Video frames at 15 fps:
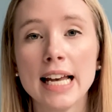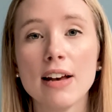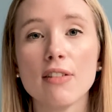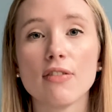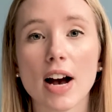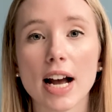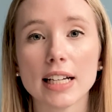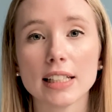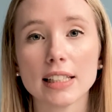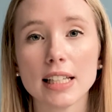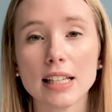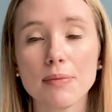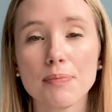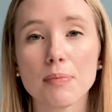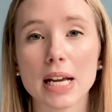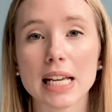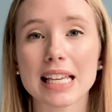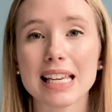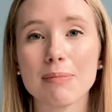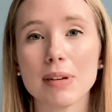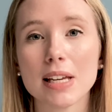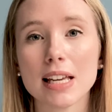Finally, by
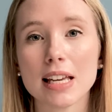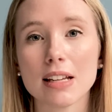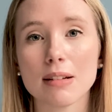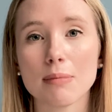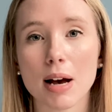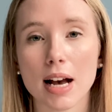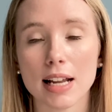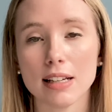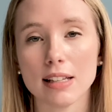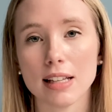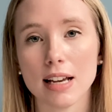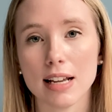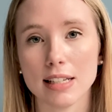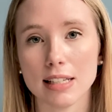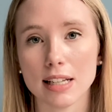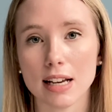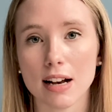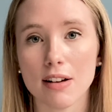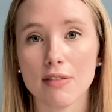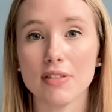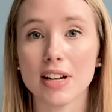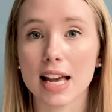keeping in mind the idea
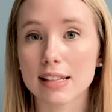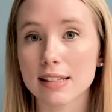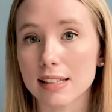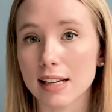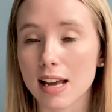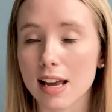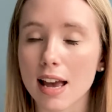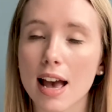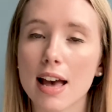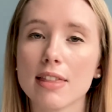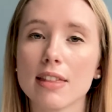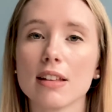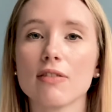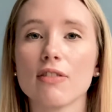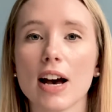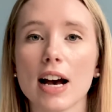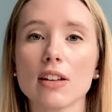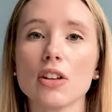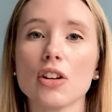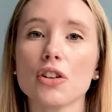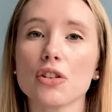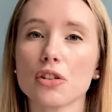of nesting and the fact
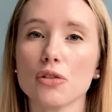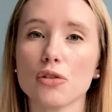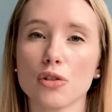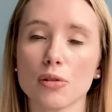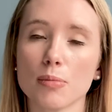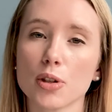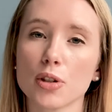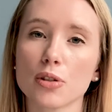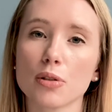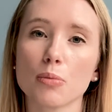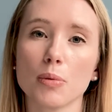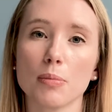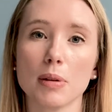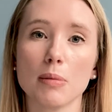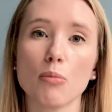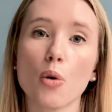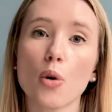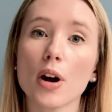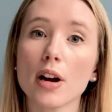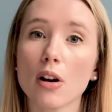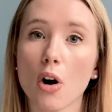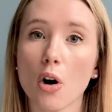that your consumers will be more
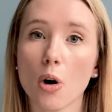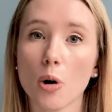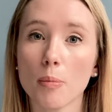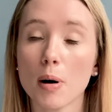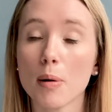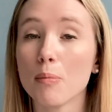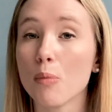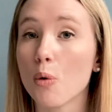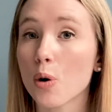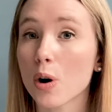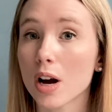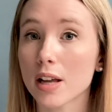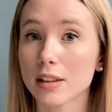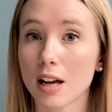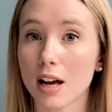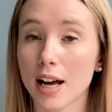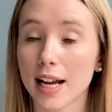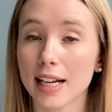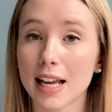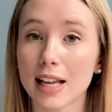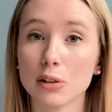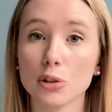at home, more online,
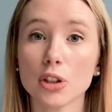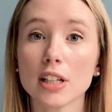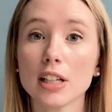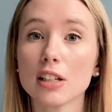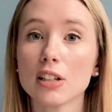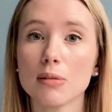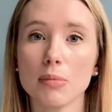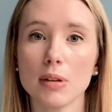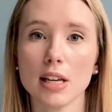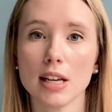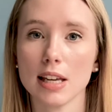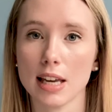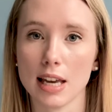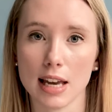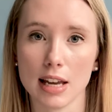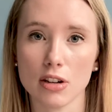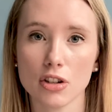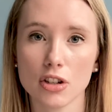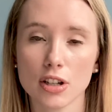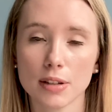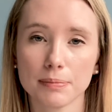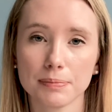and looking to be engaged,